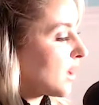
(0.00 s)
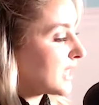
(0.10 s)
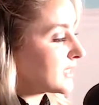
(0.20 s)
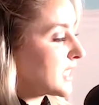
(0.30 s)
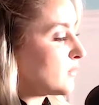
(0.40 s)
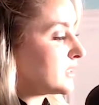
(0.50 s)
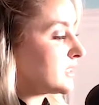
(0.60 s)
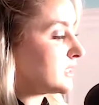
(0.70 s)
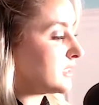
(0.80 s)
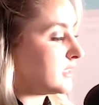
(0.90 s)
as I
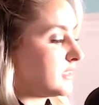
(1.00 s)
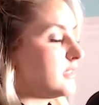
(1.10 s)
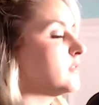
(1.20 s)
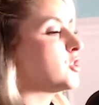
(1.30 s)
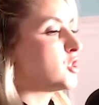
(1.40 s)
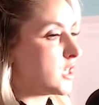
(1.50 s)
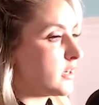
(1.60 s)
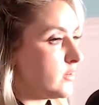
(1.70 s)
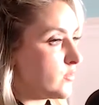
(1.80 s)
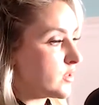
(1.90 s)
was
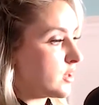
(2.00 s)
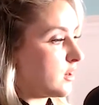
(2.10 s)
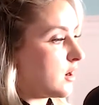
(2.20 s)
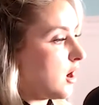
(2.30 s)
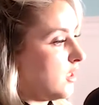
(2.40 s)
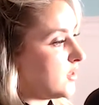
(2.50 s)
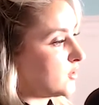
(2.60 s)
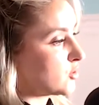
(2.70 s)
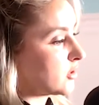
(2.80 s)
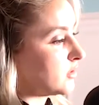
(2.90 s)
sharing with her all of the
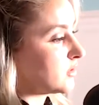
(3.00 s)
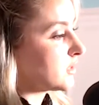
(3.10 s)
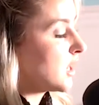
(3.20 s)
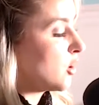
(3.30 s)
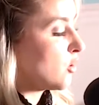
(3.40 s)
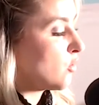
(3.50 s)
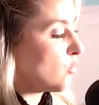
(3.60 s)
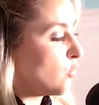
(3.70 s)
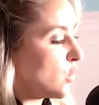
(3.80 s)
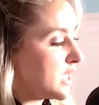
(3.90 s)
struggles,
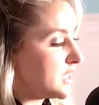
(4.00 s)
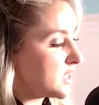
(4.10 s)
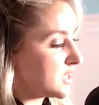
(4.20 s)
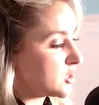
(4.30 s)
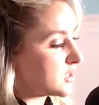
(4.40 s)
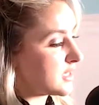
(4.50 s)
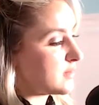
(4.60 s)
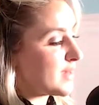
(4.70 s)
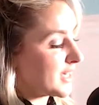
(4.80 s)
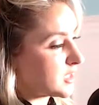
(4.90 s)
one thing she
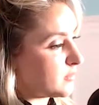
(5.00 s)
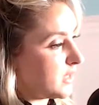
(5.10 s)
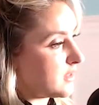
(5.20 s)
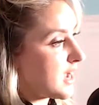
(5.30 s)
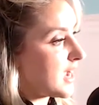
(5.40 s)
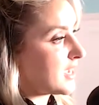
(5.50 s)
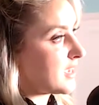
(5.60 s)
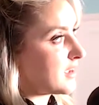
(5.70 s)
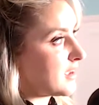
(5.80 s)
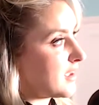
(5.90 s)
said back to me that
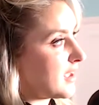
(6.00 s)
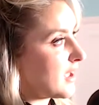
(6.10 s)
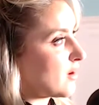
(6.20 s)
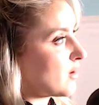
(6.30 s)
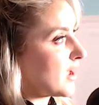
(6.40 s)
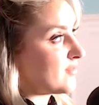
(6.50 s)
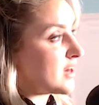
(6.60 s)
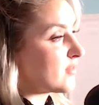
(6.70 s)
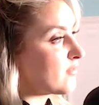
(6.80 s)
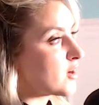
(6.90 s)
I have
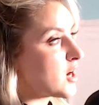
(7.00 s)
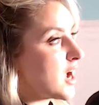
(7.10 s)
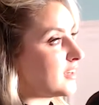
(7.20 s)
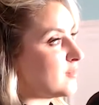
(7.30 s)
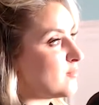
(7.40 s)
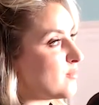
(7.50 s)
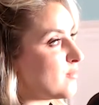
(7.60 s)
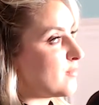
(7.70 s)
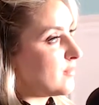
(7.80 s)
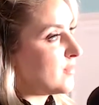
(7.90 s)
never forgotten,
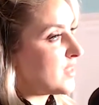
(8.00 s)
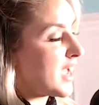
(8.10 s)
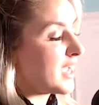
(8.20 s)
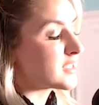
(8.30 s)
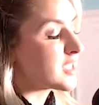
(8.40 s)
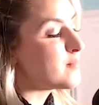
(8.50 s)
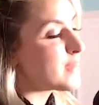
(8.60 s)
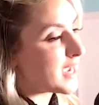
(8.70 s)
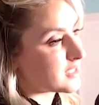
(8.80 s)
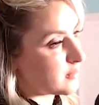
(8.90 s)
that has come
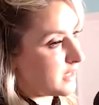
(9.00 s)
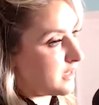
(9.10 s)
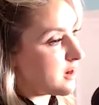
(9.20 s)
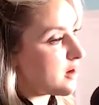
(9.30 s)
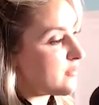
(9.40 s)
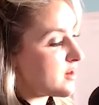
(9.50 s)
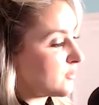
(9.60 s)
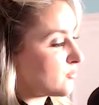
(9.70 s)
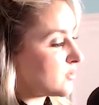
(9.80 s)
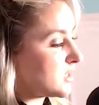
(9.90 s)
back to me off and on through the